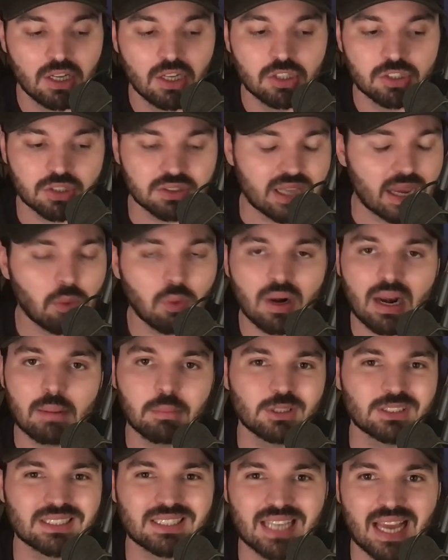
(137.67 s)
So they were
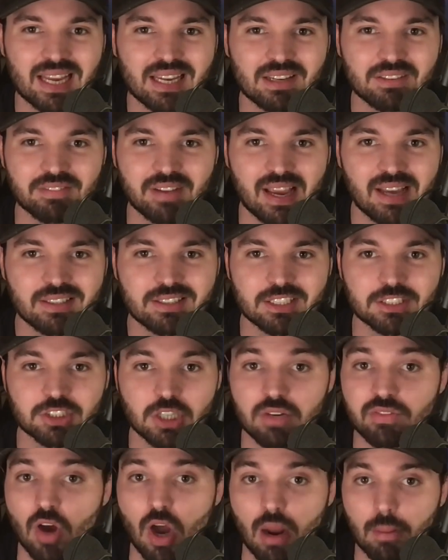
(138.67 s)
able to take advantage
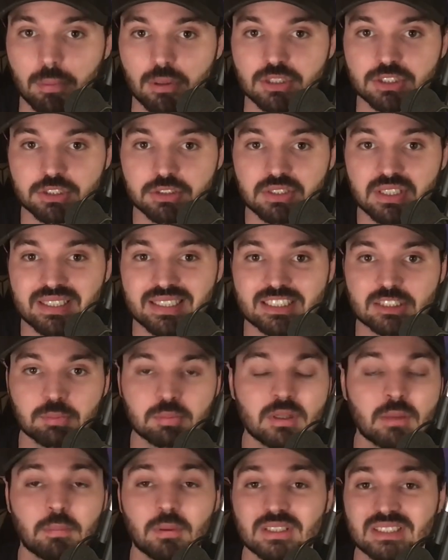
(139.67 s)
of opportunities
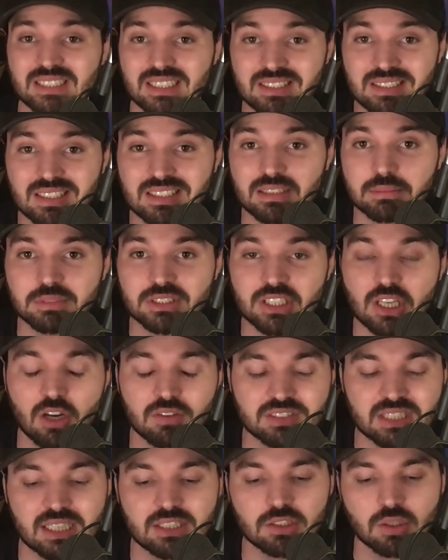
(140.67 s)
that presented
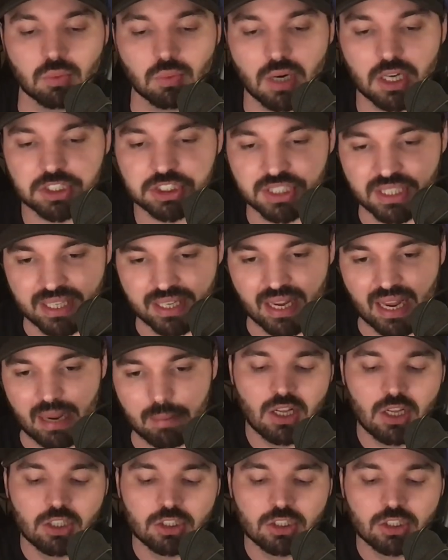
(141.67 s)
themselves in the rushing game.